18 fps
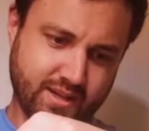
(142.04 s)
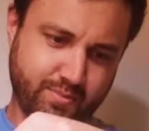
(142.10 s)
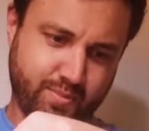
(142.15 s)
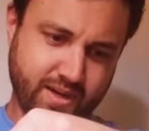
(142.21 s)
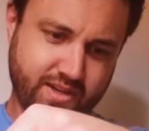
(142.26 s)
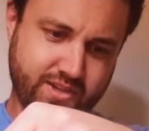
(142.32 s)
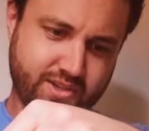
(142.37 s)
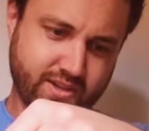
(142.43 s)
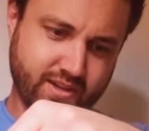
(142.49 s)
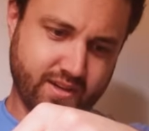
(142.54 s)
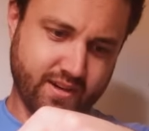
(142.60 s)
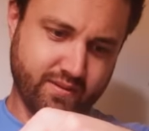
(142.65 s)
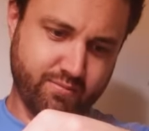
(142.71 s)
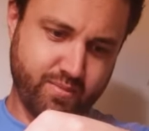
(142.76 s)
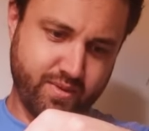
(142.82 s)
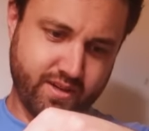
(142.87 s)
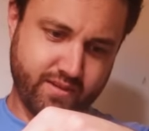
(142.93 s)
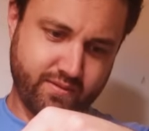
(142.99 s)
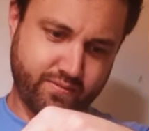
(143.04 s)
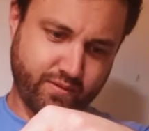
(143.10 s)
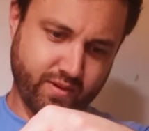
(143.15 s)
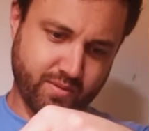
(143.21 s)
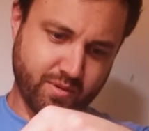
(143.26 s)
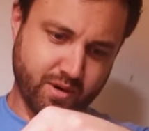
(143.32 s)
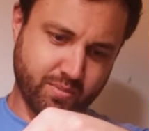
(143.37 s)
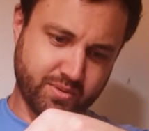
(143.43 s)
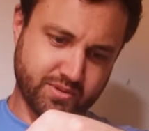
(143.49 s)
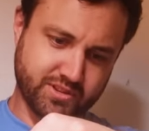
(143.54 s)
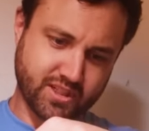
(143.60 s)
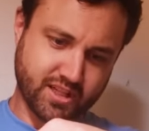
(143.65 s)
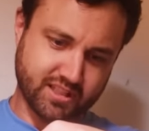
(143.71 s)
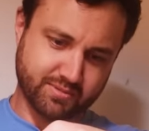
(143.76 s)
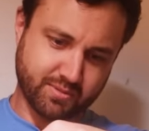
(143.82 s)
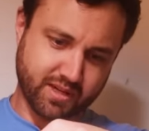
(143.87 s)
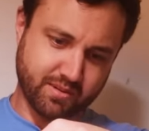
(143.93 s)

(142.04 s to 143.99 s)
and a picture of me from OpenSauce.